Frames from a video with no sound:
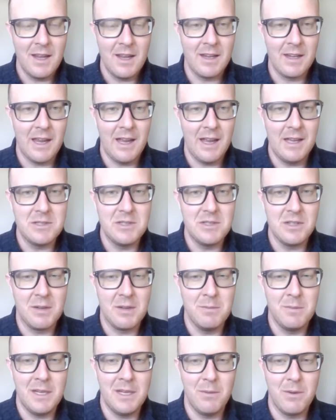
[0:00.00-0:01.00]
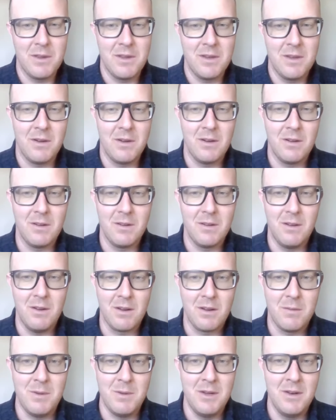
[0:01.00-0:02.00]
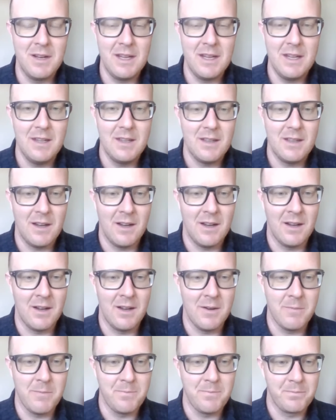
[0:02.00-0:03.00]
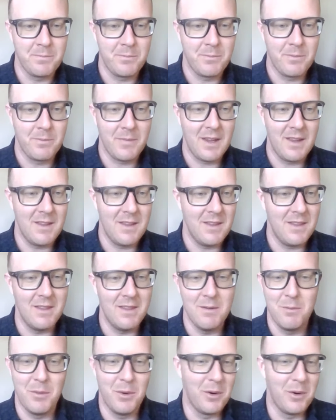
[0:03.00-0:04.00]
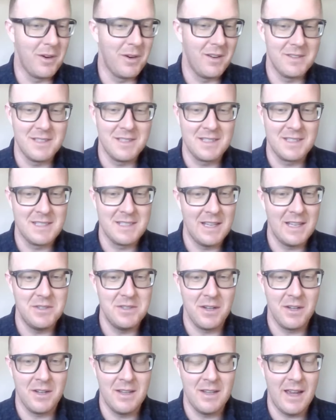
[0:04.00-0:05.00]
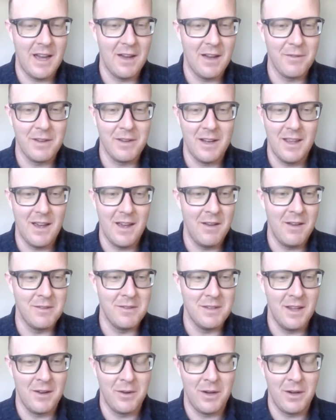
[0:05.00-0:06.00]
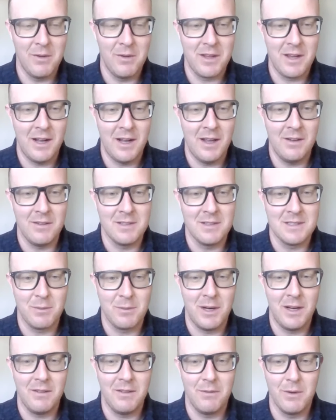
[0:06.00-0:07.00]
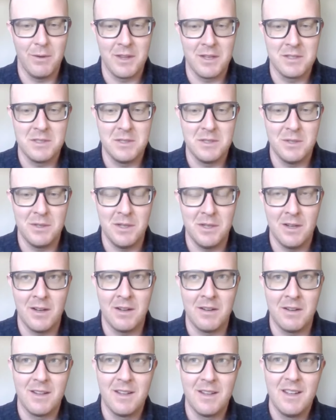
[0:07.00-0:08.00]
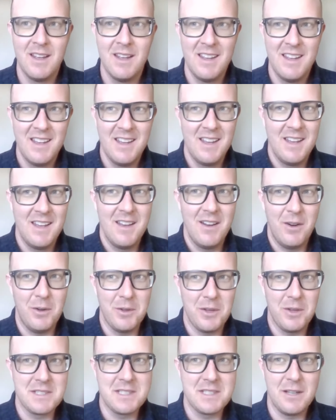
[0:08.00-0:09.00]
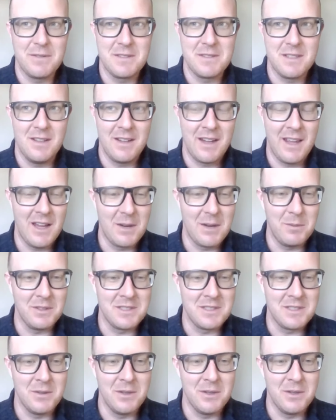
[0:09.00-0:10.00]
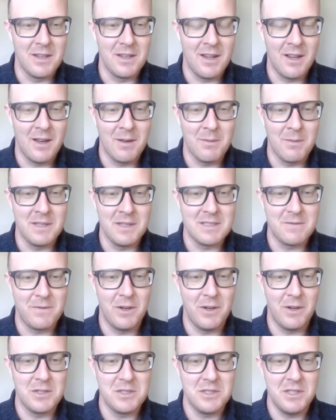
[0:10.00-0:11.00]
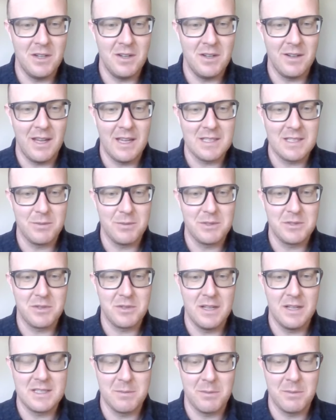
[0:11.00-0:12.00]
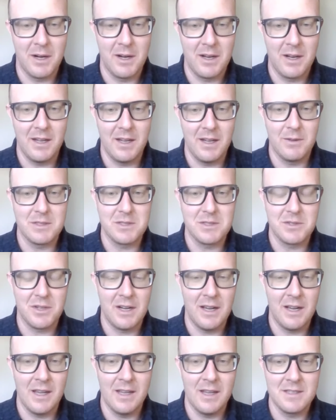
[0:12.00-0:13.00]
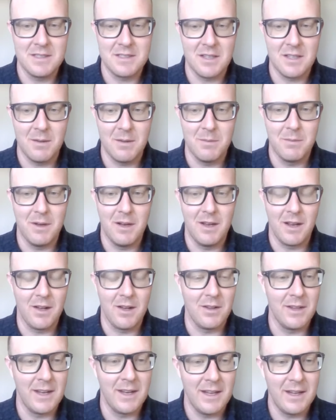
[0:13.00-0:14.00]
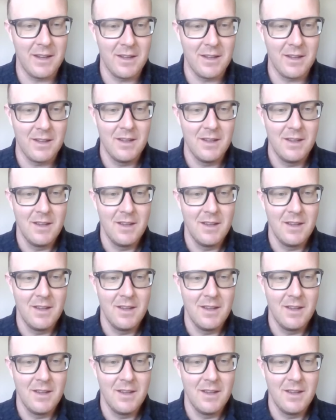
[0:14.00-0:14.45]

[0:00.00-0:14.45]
engaged you can be with your community, the more success you're going to have. And I agree with Kyle as well with a 2 year, hold yourself accountable to it. This first year, yes, let's try some marketing, let's try some a clinic.